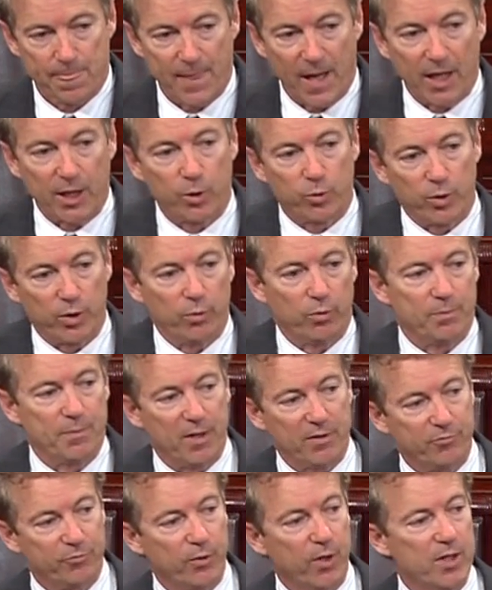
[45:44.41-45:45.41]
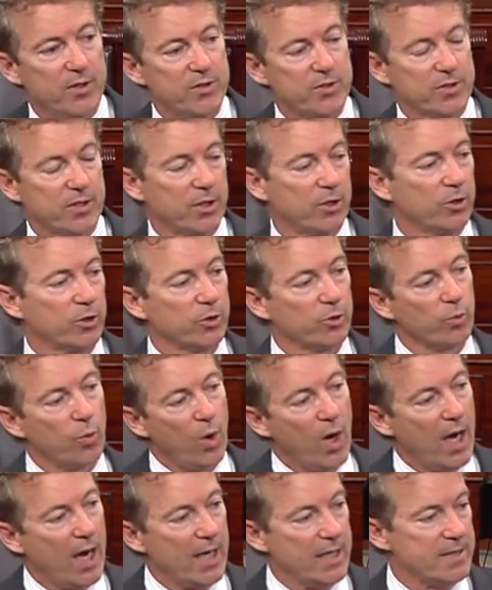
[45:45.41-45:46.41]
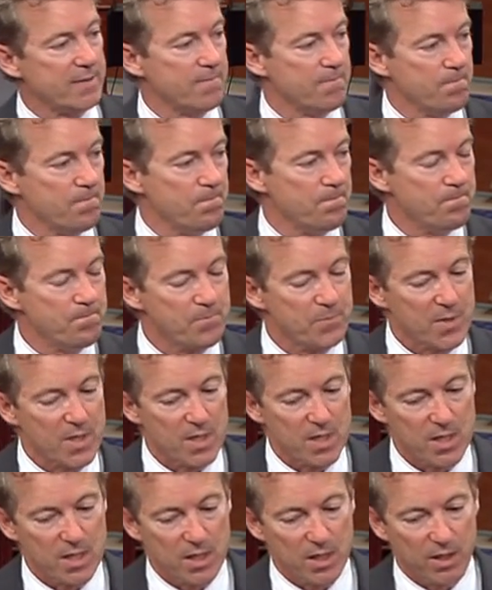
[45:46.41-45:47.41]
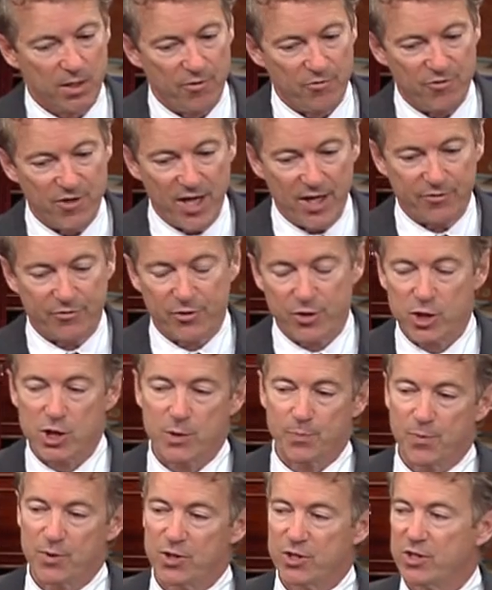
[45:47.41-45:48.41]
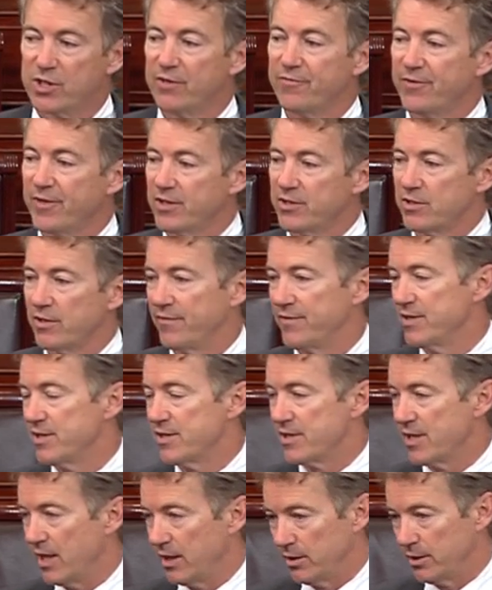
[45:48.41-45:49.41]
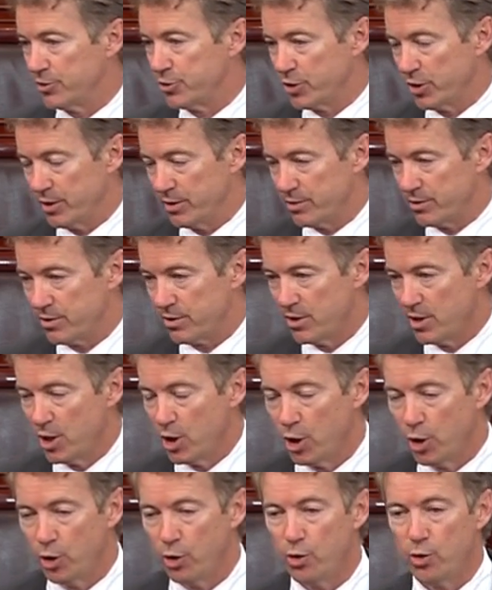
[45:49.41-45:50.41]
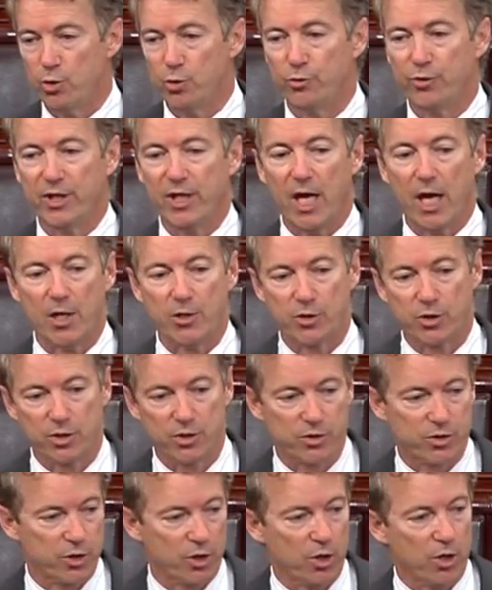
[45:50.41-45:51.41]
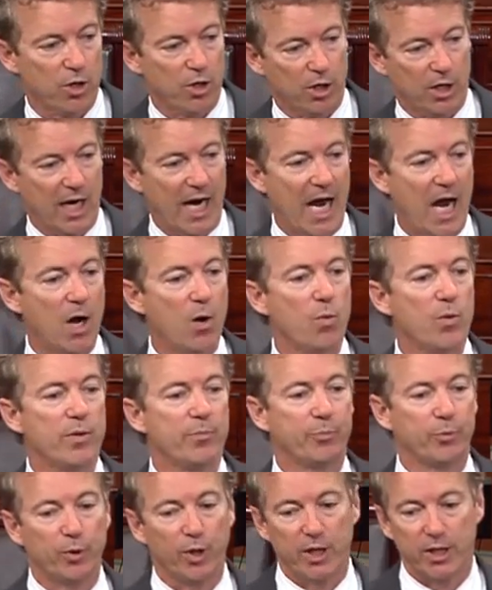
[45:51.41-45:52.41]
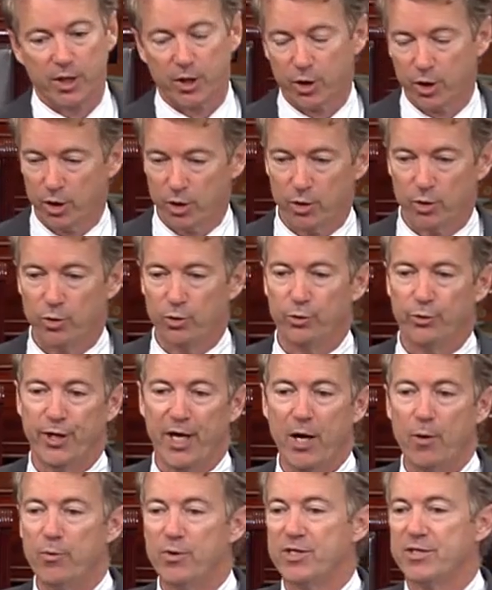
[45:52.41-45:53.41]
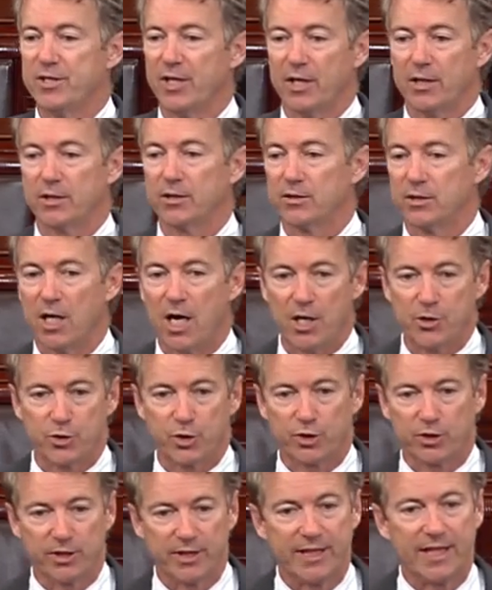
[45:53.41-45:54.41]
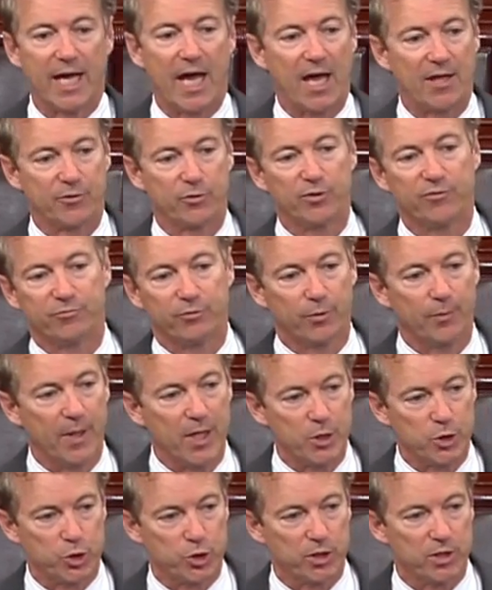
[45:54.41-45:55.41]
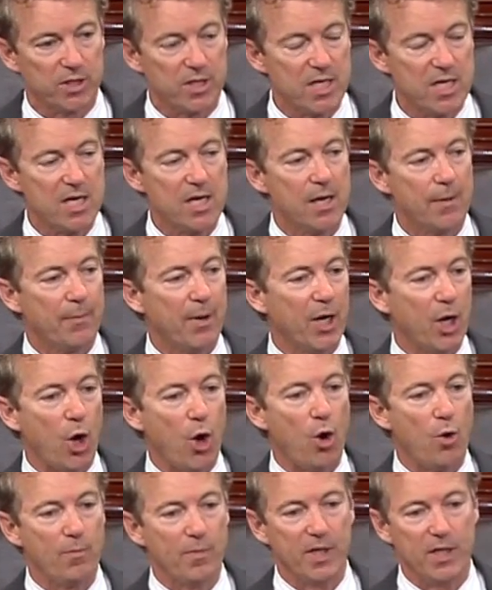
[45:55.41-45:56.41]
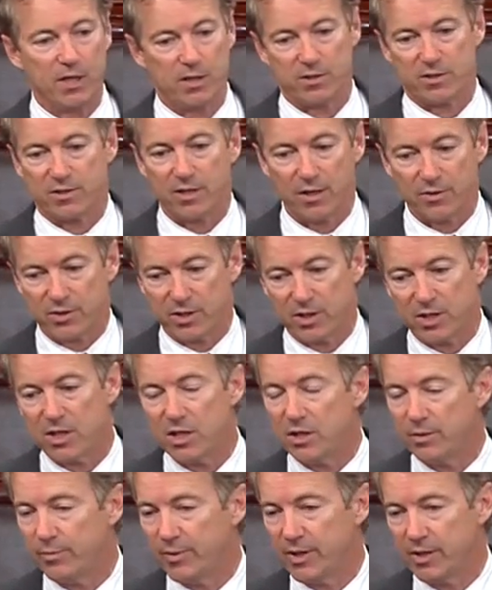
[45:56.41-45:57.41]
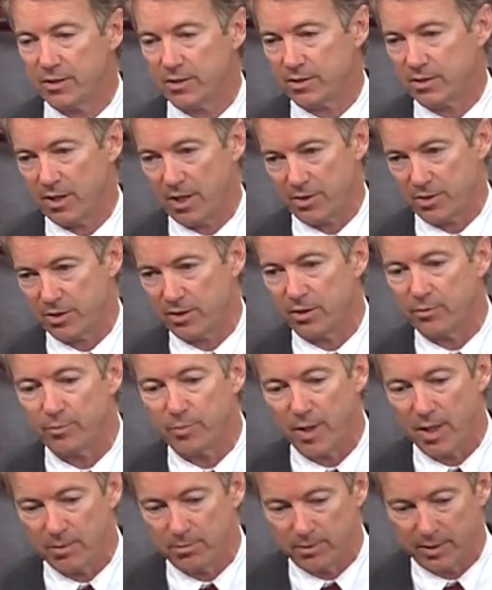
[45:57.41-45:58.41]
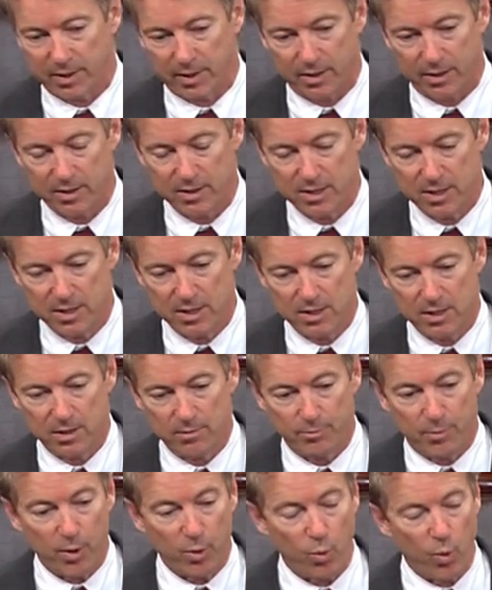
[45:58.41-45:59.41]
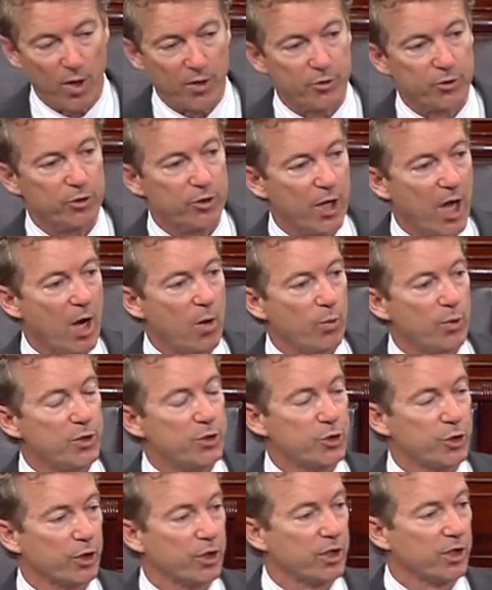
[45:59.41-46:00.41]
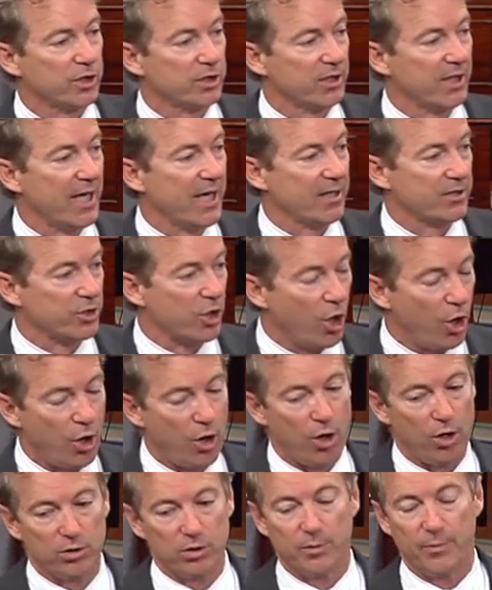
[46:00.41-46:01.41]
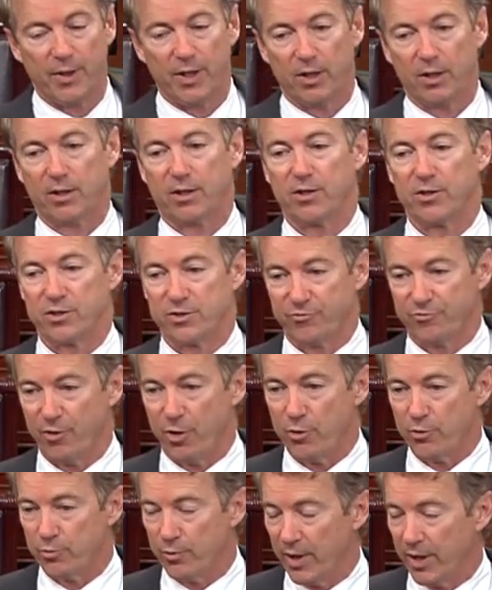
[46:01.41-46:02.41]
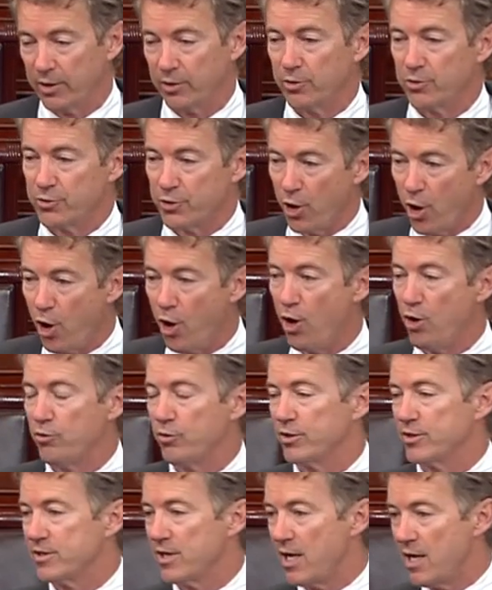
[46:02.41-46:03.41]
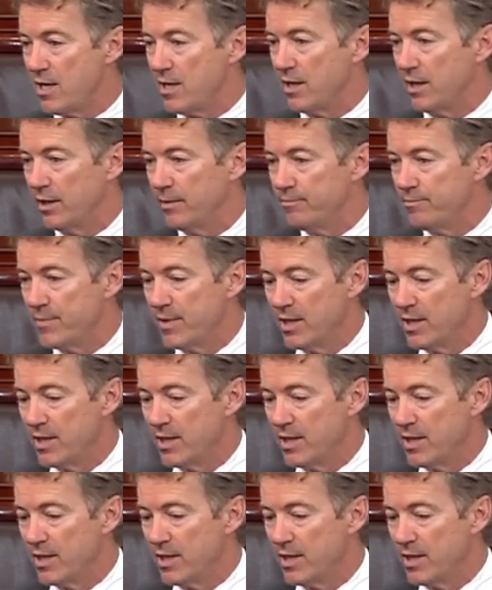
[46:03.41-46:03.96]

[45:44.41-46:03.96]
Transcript: I agree with my friend Senator Wyden that the specifics of intelligence, who the agents are, how we break code, how we technologically gather information, by all means doesn't need to be discussed in public. But whether or not we should collect all Americans' phone records all the time